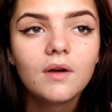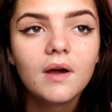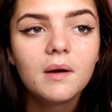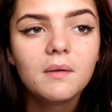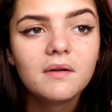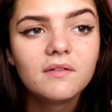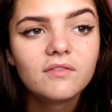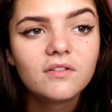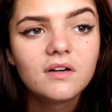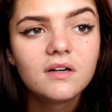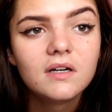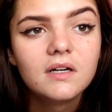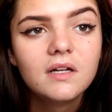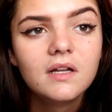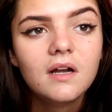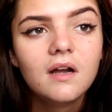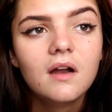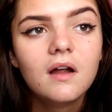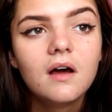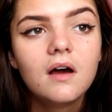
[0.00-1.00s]
However,
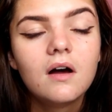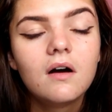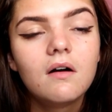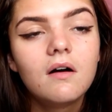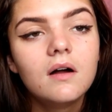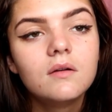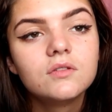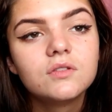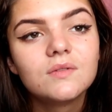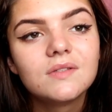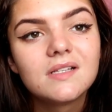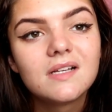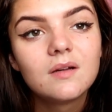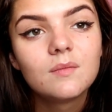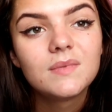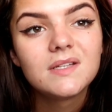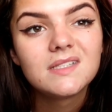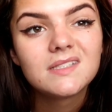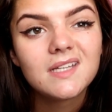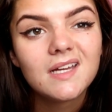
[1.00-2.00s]
I was always a
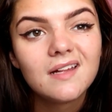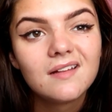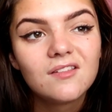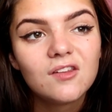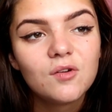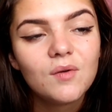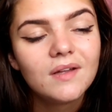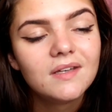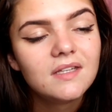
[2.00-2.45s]
little bit scared too.